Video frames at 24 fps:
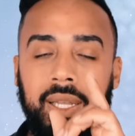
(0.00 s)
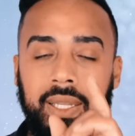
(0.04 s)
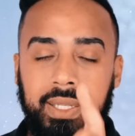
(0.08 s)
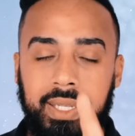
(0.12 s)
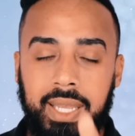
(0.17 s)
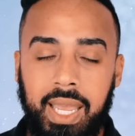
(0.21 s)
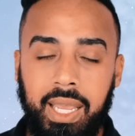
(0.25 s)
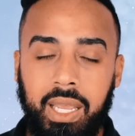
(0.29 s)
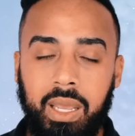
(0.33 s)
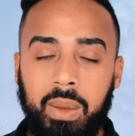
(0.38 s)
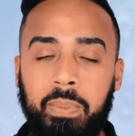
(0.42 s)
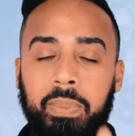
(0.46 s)

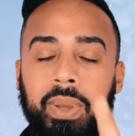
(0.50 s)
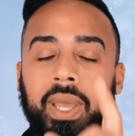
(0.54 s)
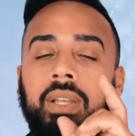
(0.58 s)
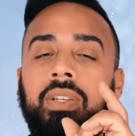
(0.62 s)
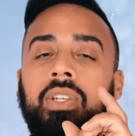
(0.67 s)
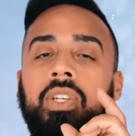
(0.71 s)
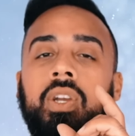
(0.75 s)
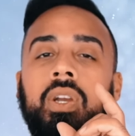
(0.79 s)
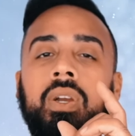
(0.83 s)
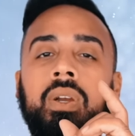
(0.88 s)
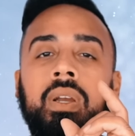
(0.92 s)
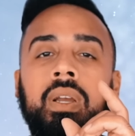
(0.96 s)
take a
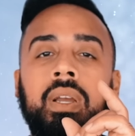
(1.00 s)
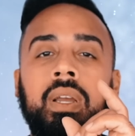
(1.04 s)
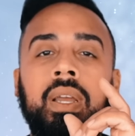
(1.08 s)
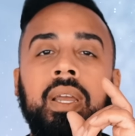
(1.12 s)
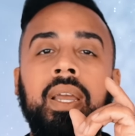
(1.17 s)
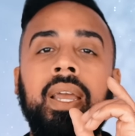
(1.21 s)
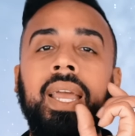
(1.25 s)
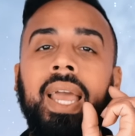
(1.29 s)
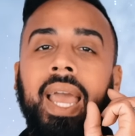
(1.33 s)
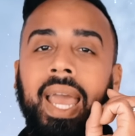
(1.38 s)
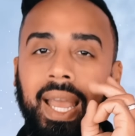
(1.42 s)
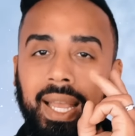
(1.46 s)
picture
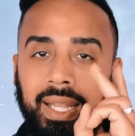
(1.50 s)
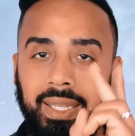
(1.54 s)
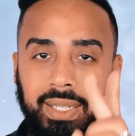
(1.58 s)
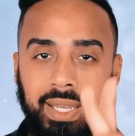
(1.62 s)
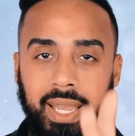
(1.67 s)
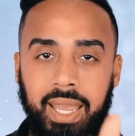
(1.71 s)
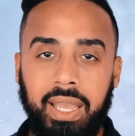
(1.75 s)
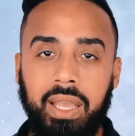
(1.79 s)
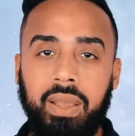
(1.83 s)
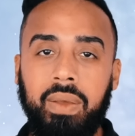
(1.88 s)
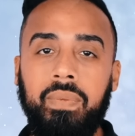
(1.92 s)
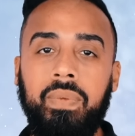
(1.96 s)
and
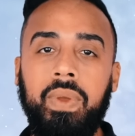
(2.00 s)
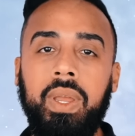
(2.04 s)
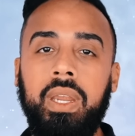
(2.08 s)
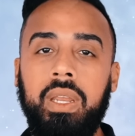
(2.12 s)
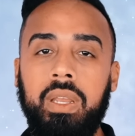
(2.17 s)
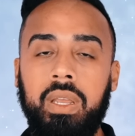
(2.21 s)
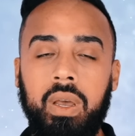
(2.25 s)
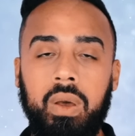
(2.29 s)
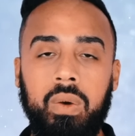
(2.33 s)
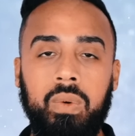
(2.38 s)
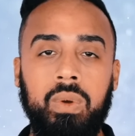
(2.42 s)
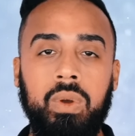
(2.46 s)
take a
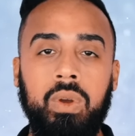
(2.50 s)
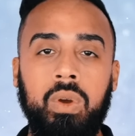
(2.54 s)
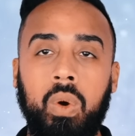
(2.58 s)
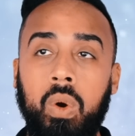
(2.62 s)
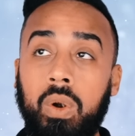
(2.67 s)
video,